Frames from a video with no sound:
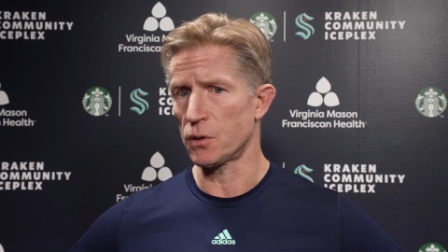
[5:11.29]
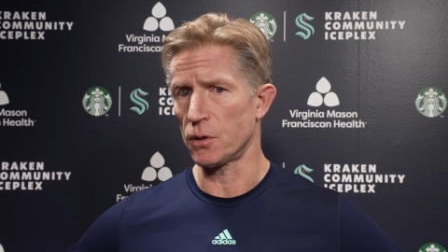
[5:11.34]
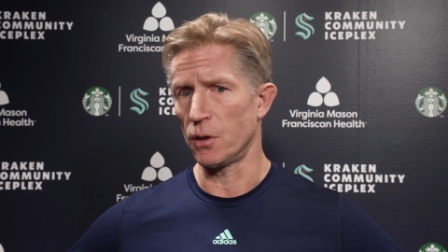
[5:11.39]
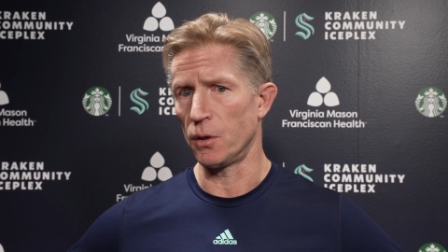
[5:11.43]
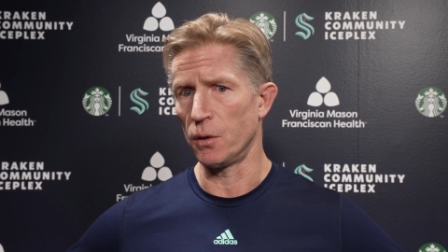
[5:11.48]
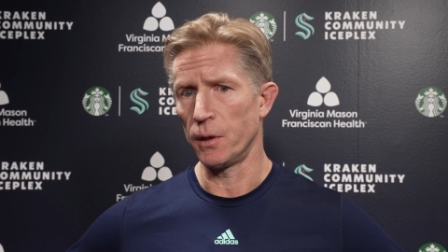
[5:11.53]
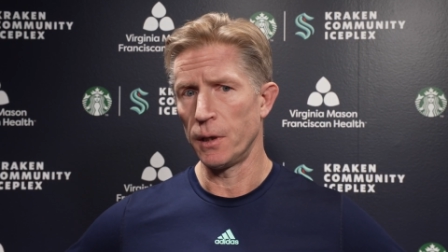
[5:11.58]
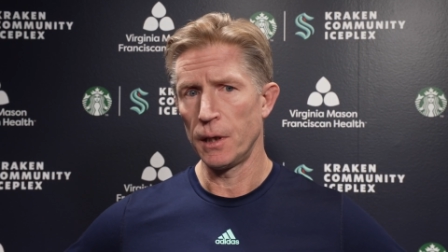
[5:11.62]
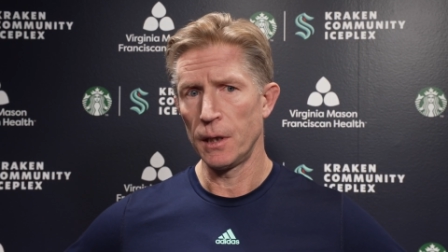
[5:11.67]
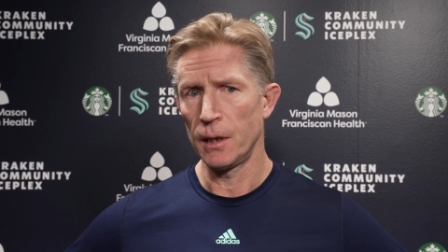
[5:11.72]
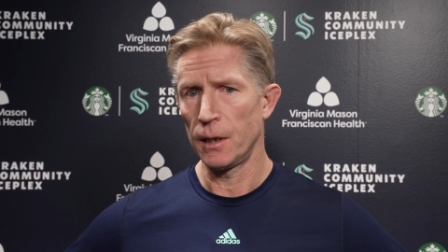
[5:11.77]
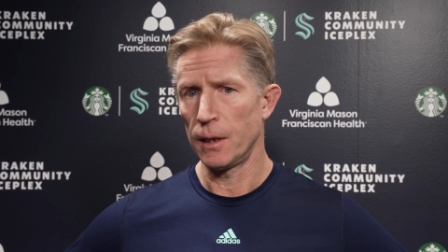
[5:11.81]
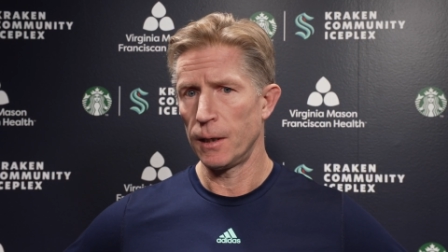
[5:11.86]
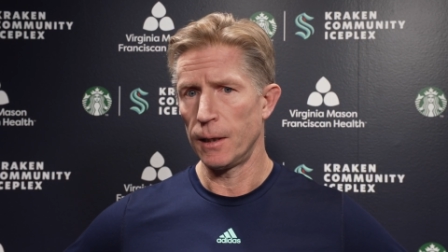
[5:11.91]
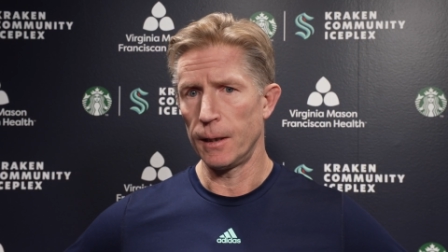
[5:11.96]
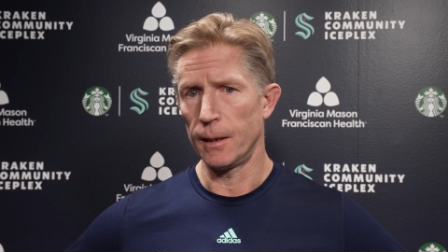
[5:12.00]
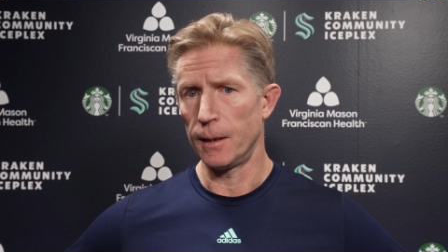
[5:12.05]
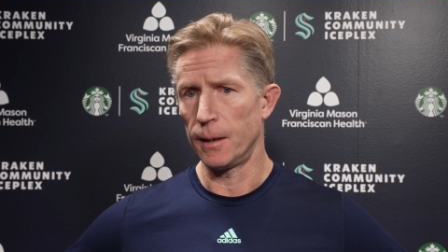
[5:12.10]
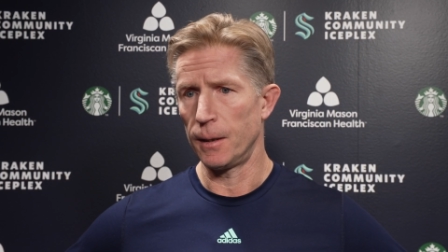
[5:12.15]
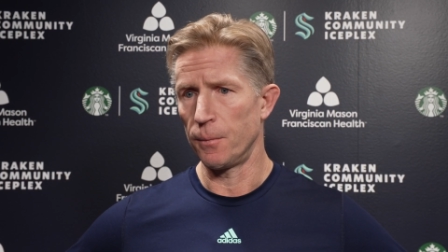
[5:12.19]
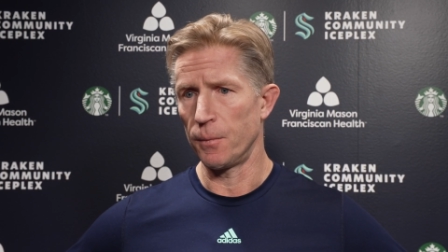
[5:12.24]
So
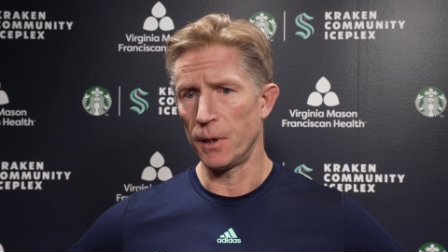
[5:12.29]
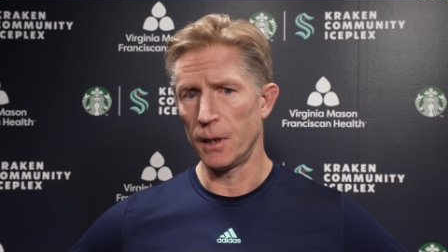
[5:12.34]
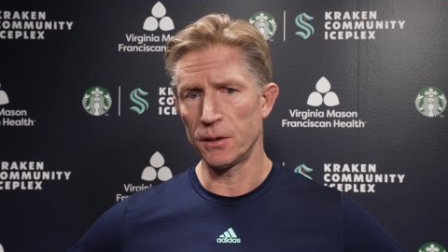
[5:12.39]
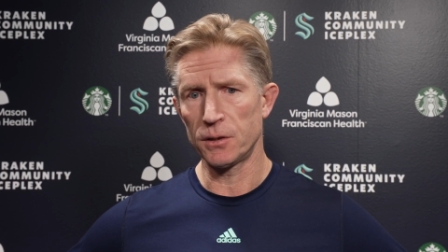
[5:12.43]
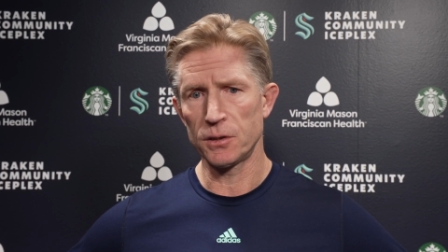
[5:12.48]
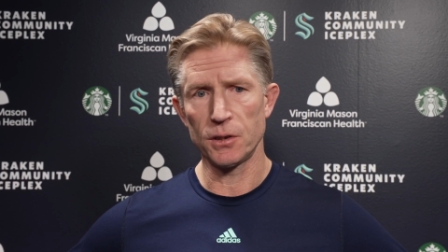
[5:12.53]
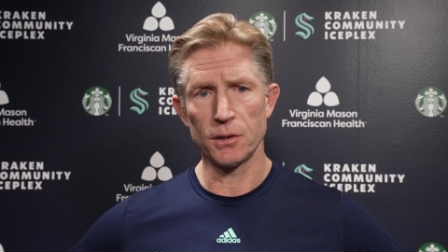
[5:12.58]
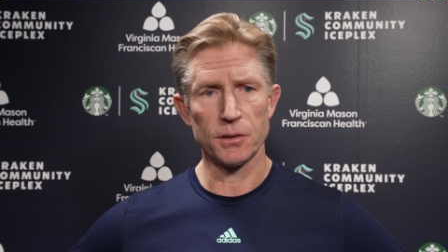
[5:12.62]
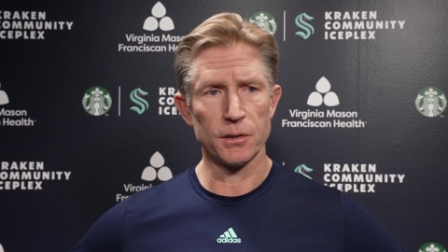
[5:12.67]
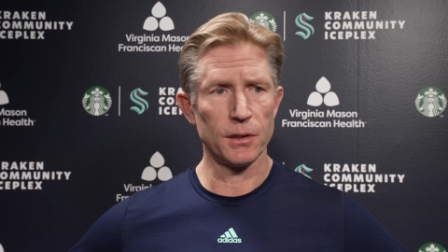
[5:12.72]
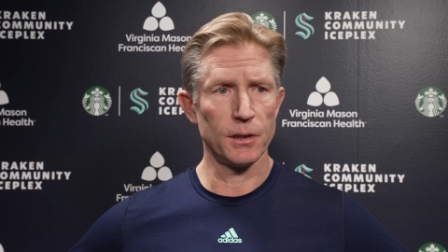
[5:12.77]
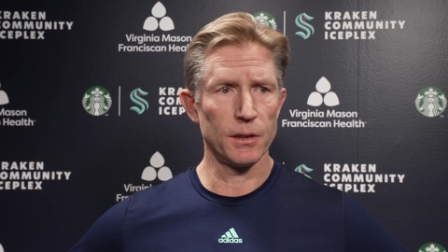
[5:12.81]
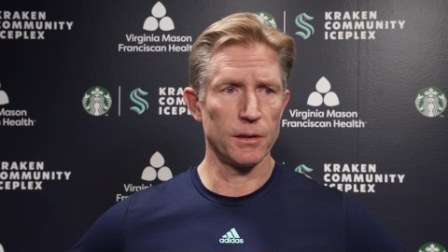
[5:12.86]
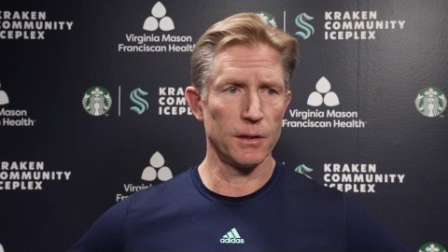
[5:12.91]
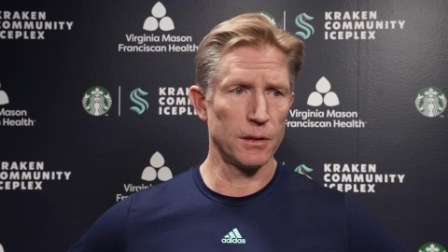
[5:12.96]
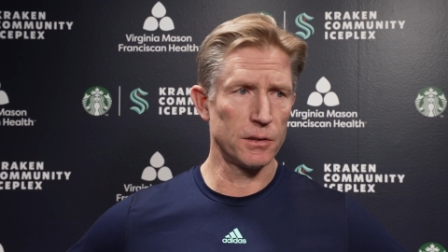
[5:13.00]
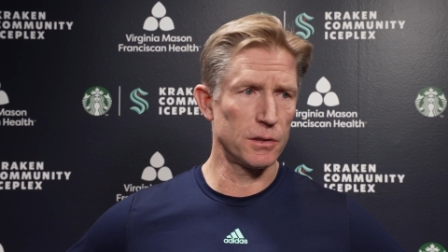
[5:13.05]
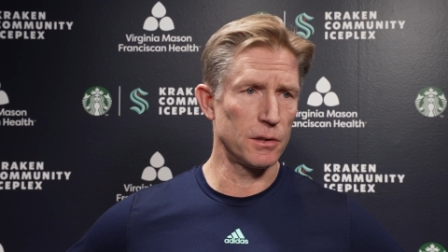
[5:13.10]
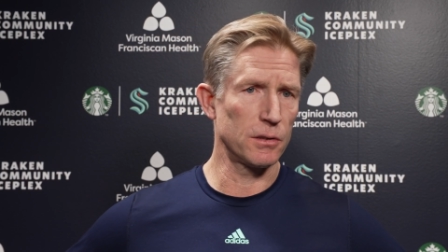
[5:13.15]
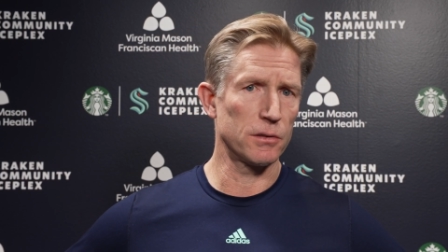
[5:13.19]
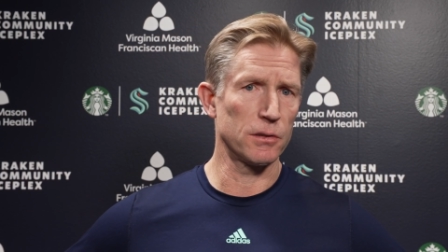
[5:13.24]
um, that's just a
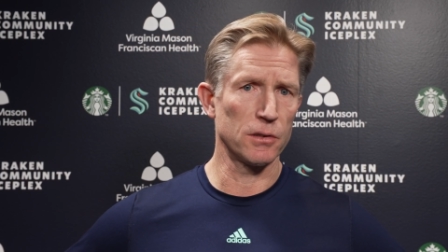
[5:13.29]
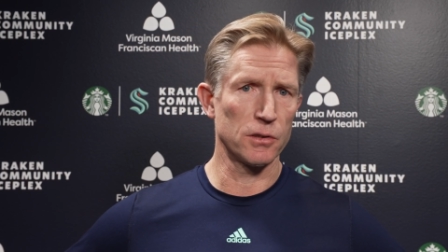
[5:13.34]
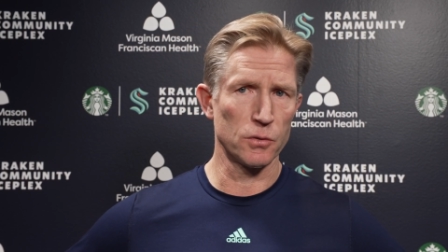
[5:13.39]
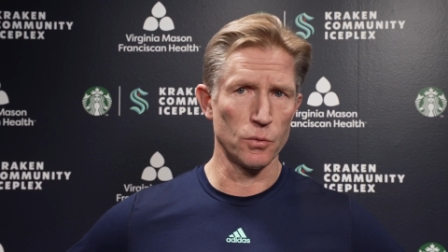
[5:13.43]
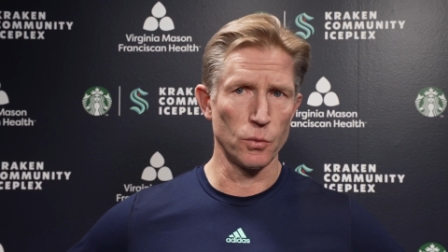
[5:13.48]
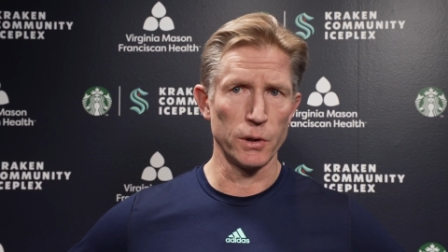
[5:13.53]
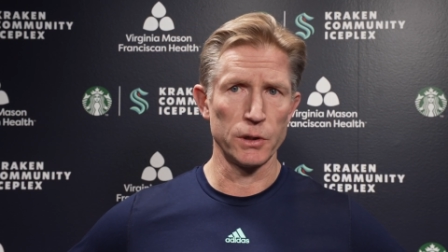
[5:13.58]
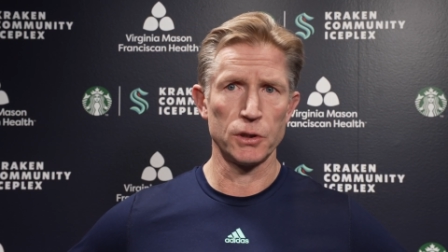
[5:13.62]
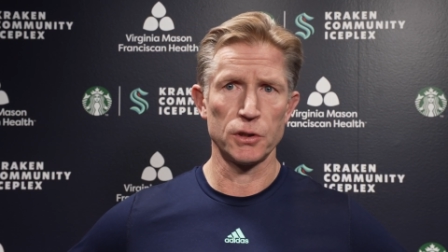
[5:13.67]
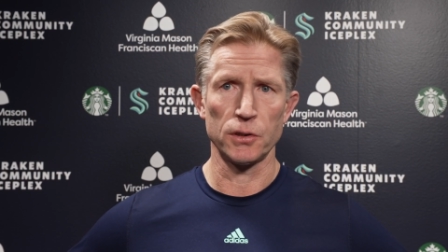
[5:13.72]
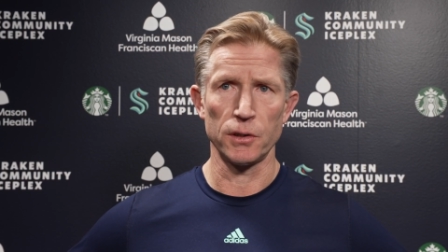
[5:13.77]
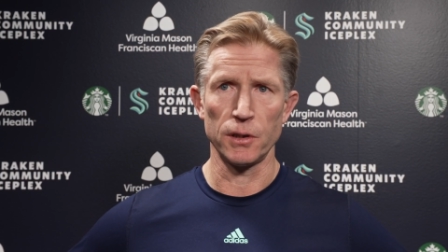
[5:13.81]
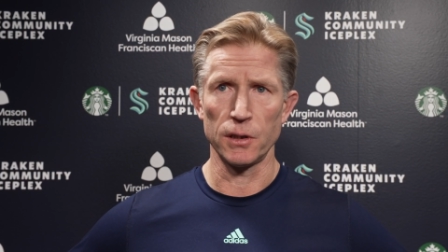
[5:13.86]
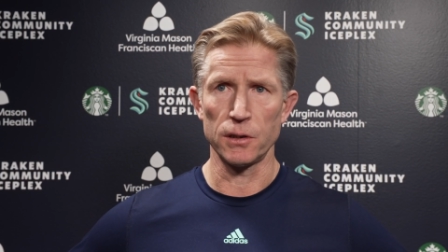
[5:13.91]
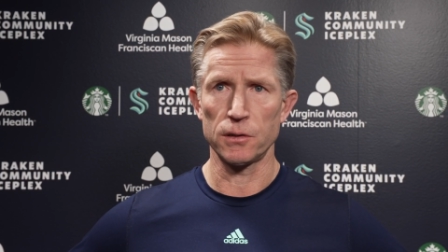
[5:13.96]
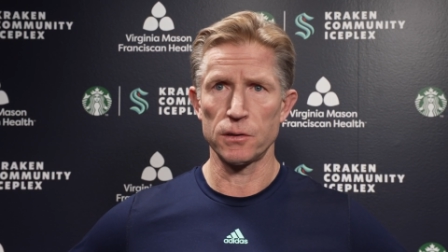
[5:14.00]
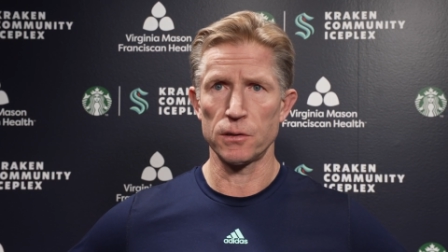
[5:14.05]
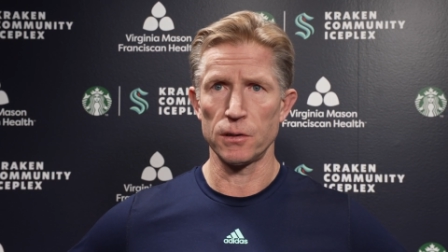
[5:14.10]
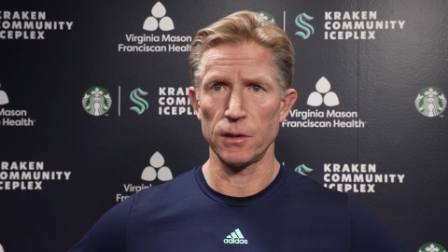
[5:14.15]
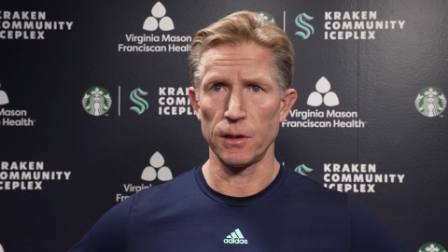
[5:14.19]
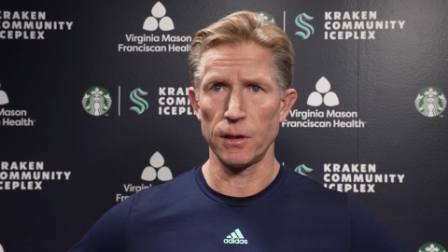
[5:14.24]
that's just a switch
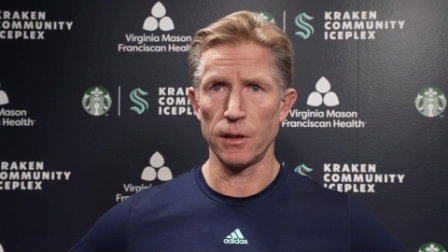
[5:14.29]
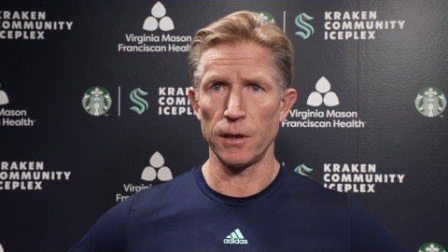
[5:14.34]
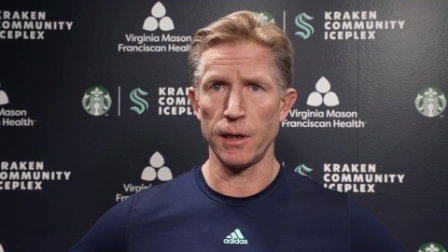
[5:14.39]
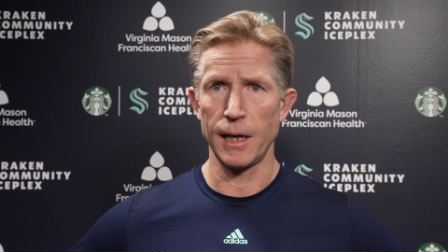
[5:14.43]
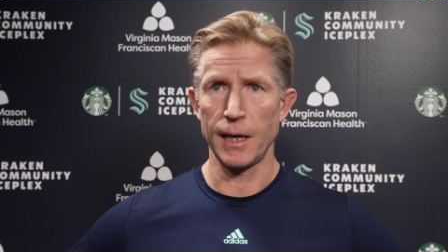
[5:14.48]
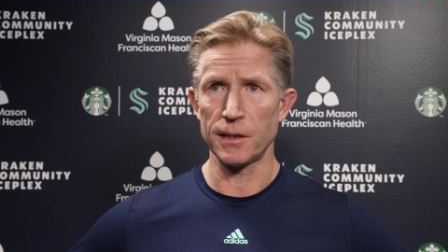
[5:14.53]
that uh,